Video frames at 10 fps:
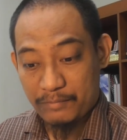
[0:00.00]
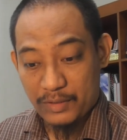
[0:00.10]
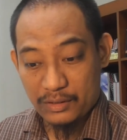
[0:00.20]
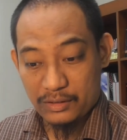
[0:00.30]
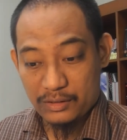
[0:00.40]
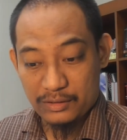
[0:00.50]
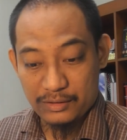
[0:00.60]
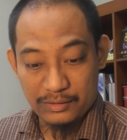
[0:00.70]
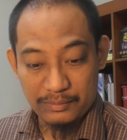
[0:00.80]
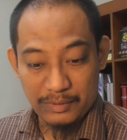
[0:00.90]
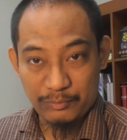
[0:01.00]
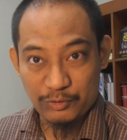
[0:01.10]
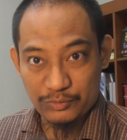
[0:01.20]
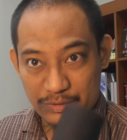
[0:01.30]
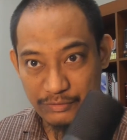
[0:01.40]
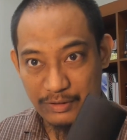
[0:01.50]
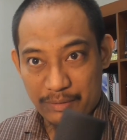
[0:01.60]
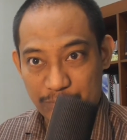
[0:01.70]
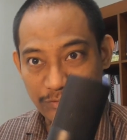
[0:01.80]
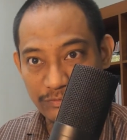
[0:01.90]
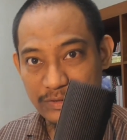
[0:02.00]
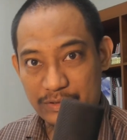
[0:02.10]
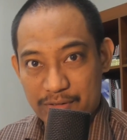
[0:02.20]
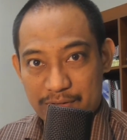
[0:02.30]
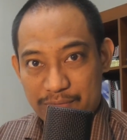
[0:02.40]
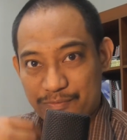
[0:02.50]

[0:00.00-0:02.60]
I'm not sure if I move this